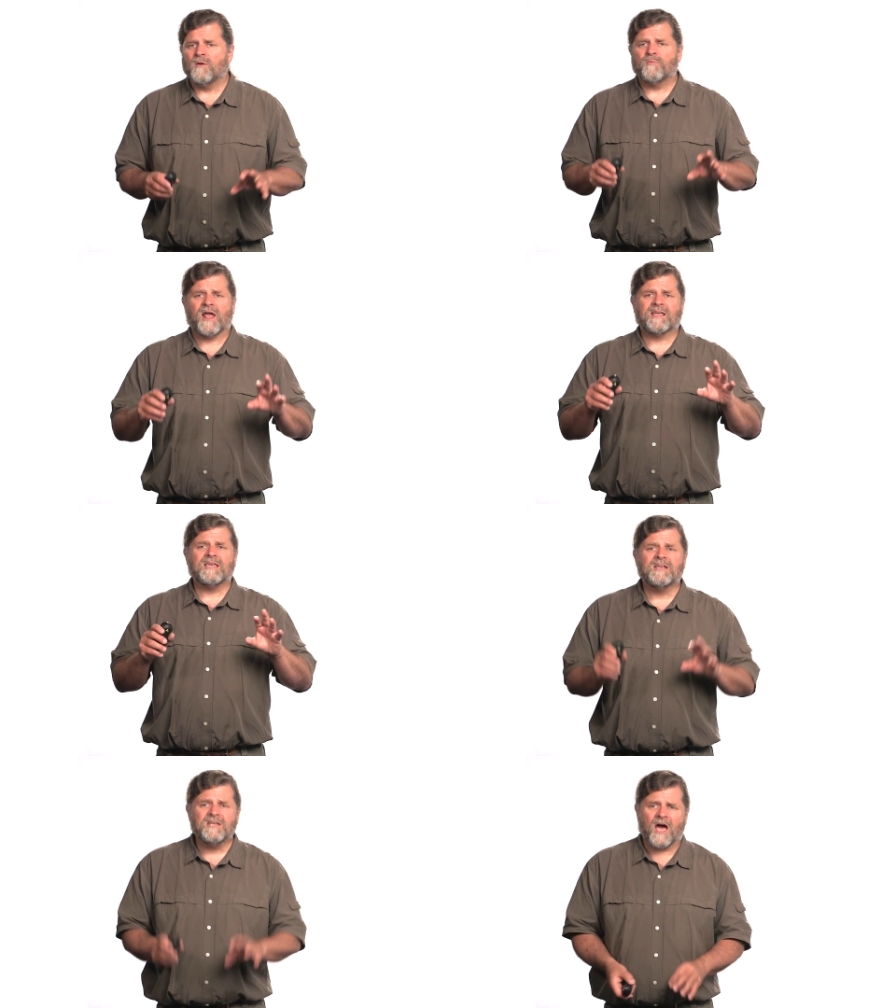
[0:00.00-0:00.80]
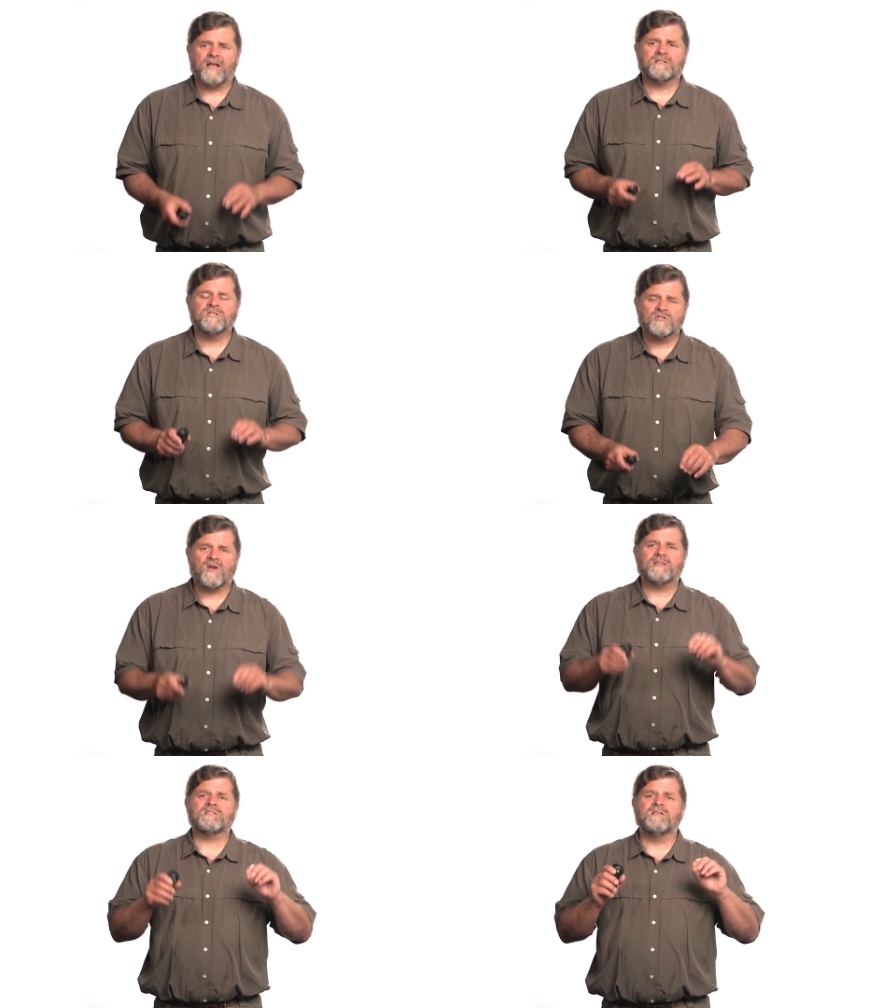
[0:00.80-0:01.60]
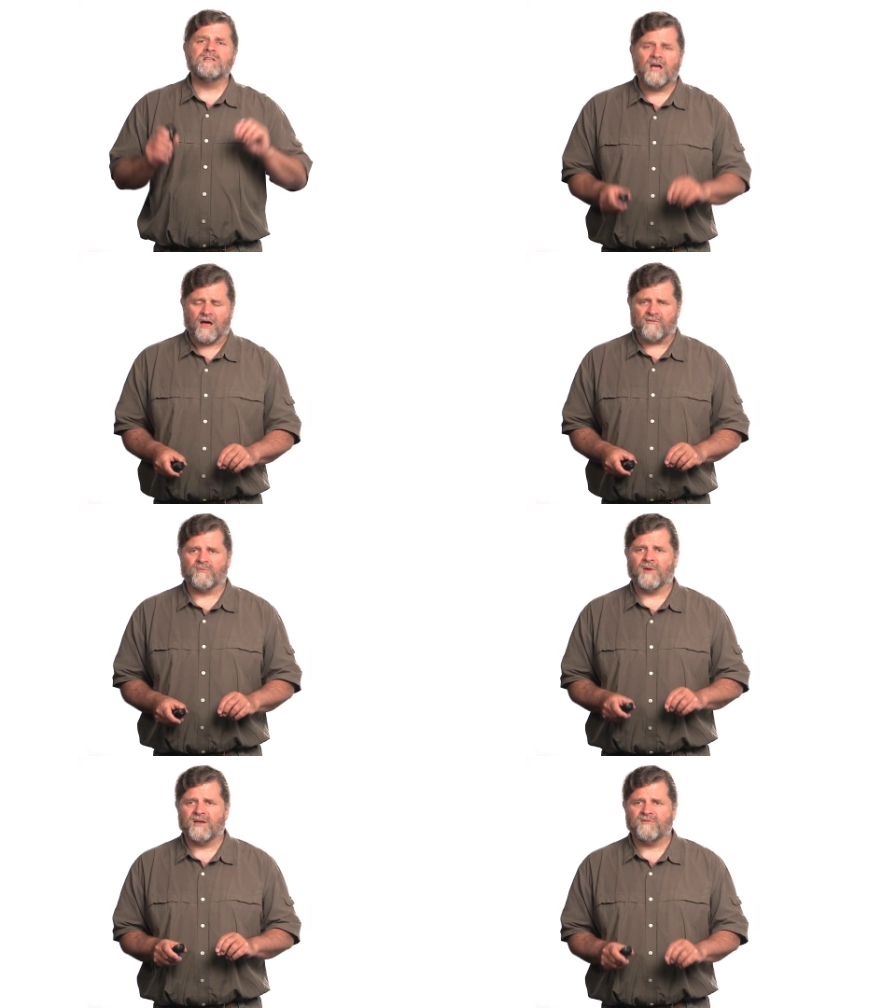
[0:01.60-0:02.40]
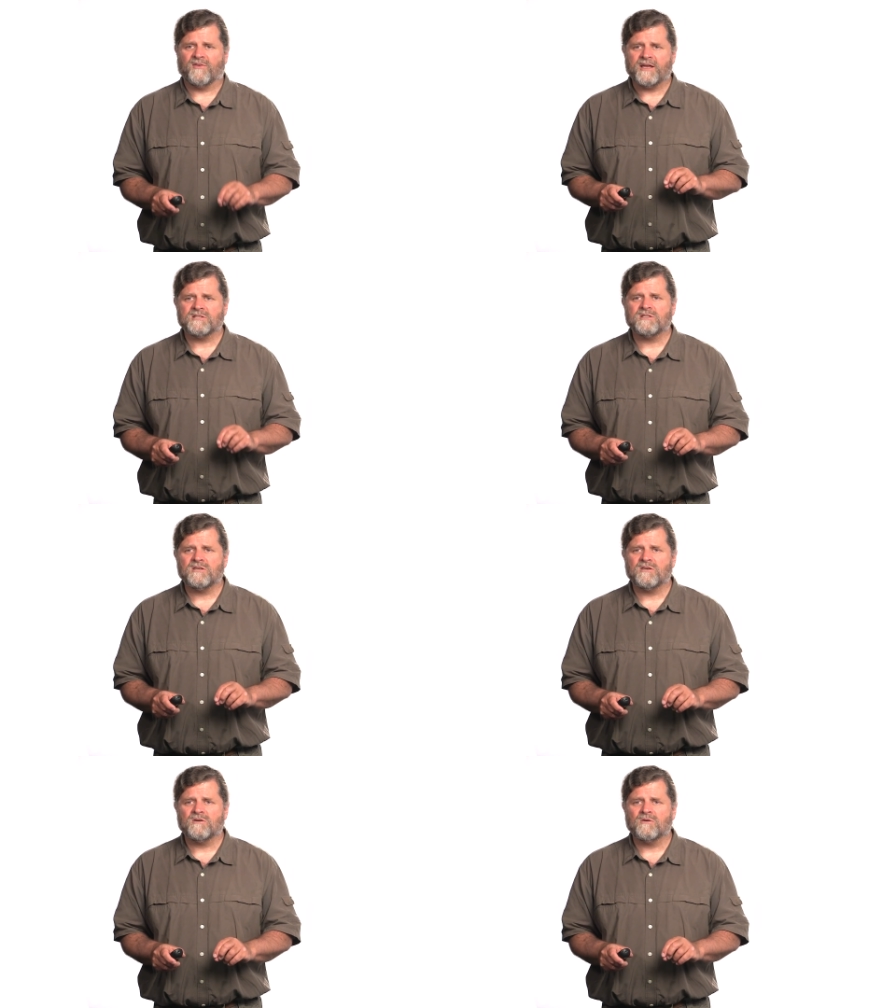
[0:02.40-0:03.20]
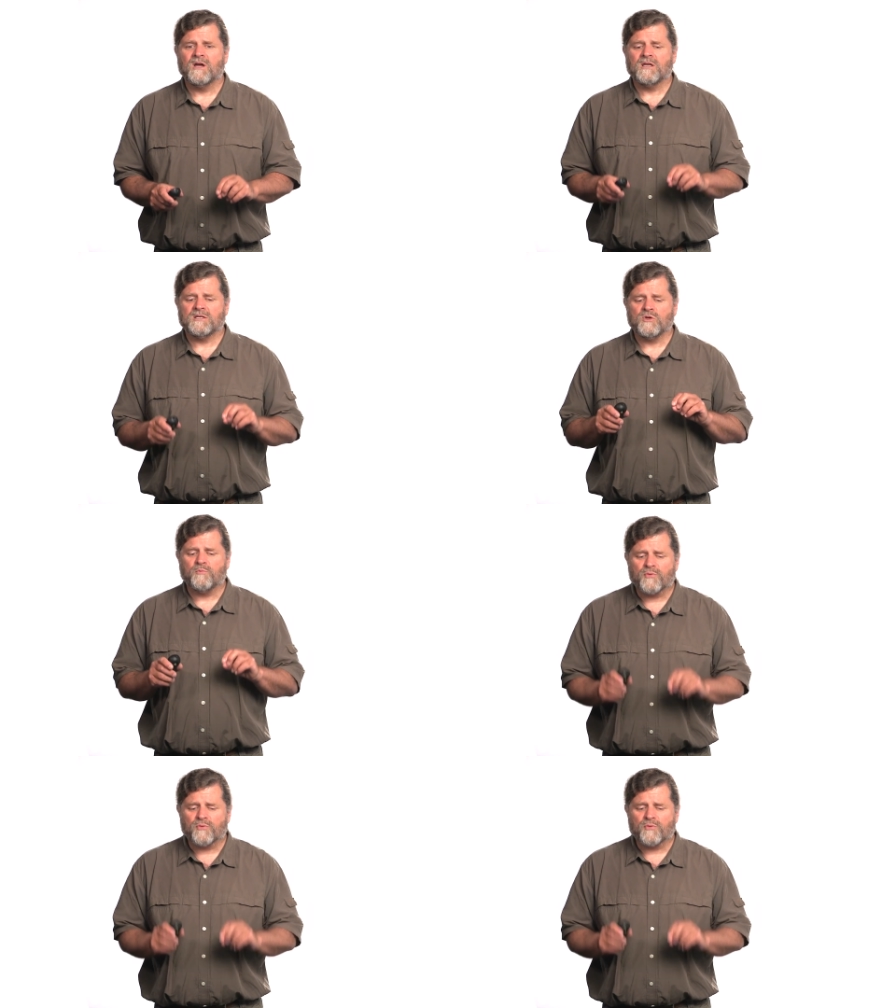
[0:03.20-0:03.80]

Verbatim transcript: But I cannot stress enough, my advice to you is you